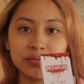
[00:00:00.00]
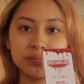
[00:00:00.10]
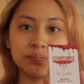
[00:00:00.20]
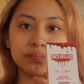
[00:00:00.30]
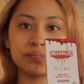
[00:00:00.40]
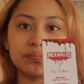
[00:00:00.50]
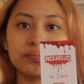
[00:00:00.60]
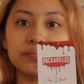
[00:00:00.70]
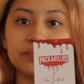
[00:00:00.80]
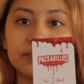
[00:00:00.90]

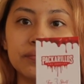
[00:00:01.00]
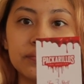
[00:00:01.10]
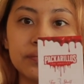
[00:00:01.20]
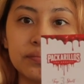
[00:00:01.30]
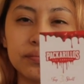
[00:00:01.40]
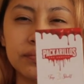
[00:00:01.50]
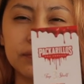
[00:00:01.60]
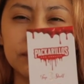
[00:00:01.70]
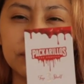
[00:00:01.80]
Nothing is said.